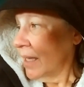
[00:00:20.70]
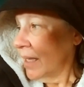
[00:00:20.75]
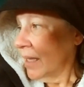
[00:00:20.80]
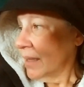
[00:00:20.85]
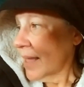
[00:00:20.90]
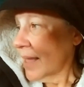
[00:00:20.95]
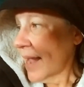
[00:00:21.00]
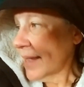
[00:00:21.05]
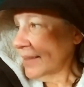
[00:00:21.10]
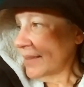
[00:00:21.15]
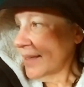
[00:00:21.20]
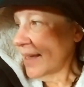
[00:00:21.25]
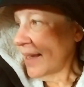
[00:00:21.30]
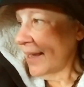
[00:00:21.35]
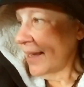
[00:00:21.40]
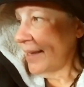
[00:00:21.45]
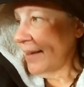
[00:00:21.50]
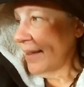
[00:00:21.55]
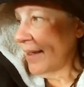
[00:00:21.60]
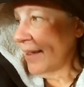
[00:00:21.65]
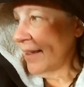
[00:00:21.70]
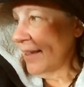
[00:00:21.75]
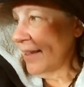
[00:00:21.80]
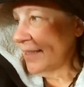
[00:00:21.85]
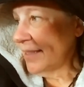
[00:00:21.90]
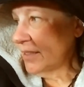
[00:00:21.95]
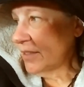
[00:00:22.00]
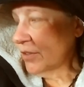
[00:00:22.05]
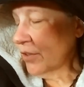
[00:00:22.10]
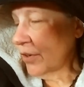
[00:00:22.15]
last night
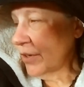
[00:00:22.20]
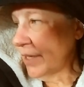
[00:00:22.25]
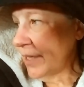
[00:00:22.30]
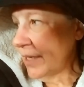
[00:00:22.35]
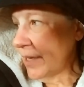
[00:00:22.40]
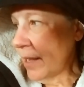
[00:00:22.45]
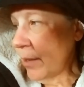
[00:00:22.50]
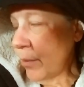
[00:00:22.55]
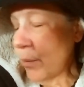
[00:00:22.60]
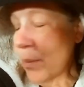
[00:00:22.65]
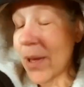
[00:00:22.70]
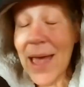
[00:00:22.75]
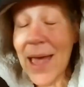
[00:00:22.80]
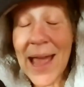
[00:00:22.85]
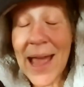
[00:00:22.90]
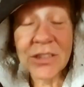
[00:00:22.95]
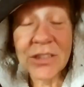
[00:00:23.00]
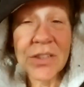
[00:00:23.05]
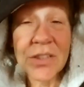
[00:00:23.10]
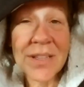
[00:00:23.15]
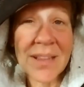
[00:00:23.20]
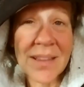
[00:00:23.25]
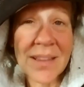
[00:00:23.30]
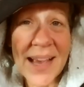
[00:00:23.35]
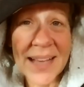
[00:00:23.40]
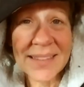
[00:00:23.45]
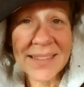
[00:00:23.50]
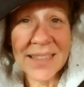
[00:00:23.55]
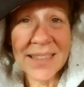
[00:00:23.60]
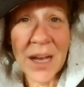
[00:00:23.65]
I started, well, actually, the
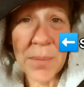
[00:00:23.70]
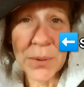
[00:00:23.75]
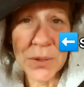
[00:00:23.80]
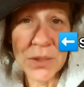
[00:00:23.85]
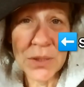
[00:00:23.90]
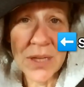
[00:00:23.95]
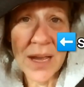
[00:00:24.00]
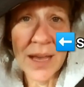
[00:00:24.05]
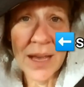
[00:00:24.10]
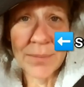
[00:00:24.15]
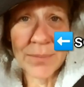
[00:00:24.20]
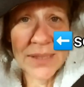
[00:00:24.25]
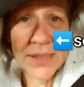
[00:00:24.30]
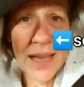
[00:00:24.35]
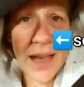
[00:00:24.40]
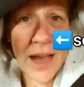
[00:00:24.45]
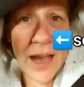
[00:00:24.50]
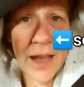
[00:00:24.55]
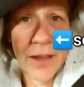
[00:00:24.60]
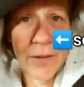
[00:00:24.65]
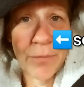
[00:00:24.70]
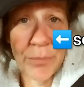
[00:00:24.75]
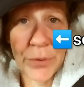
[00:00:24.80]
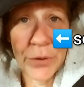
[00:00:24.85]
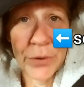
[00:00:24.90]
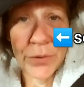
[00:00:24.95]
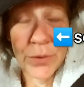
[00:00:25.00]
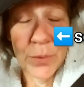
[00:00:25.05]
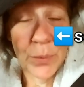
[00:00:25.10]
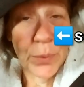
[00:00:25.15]
last couple times I've
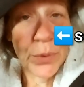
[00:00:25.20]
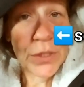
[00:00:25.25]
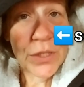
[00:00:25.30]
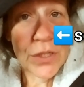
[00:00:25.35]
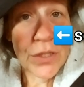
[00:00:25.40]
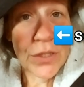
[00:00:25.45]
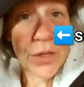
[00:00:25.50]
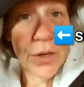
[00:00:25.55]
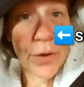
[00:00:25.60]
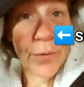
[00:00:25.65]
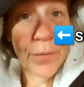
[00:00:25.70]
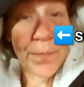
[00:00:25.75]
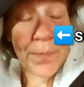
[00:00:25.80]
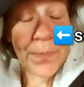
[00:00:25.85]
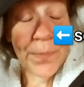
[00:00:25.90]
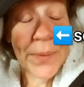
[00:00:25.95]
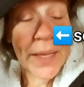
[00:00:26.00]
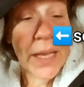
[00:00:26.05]
burned the wood stove,